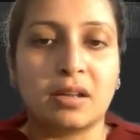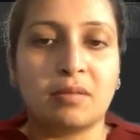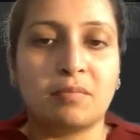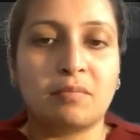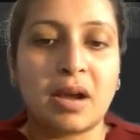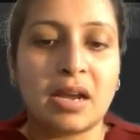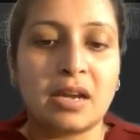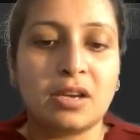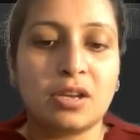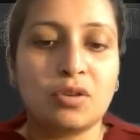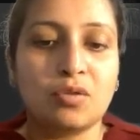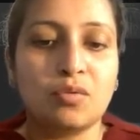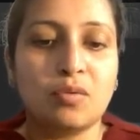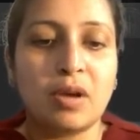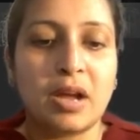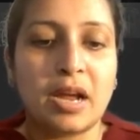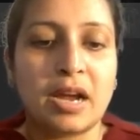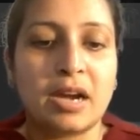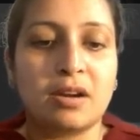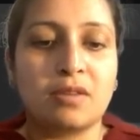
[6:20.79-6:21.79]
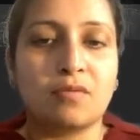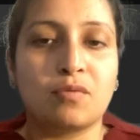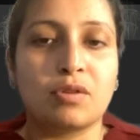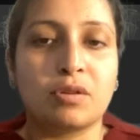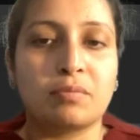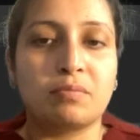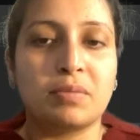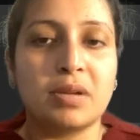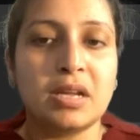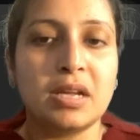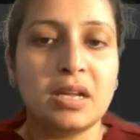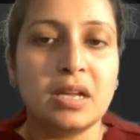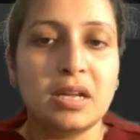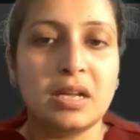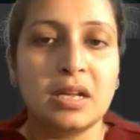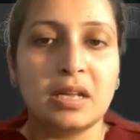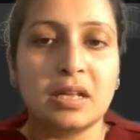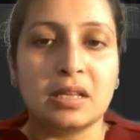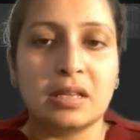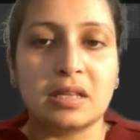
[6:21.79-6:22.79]
My new head would be
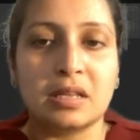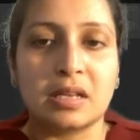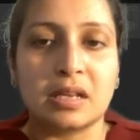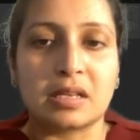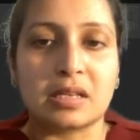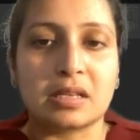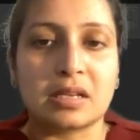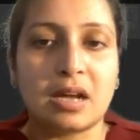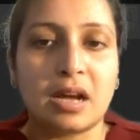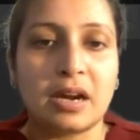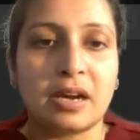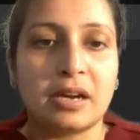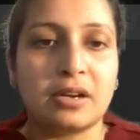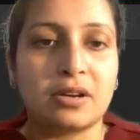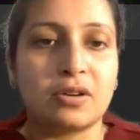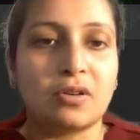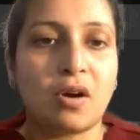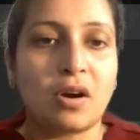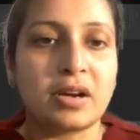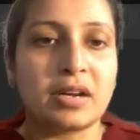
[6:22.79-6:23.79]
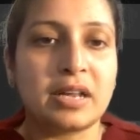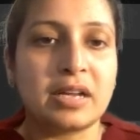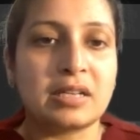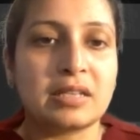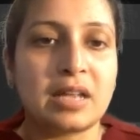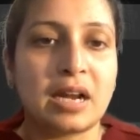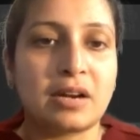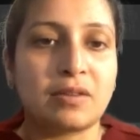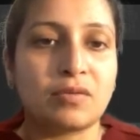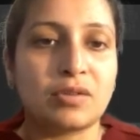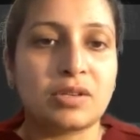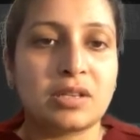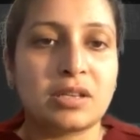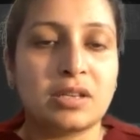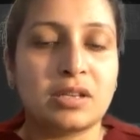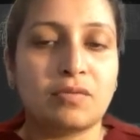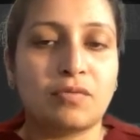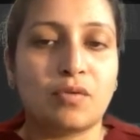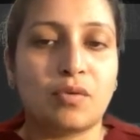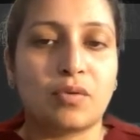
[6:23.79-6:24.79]
this current dot next, that was
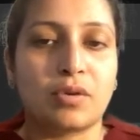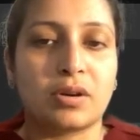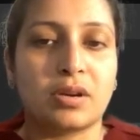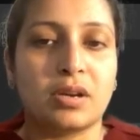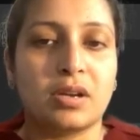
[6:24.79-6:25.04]
this 4.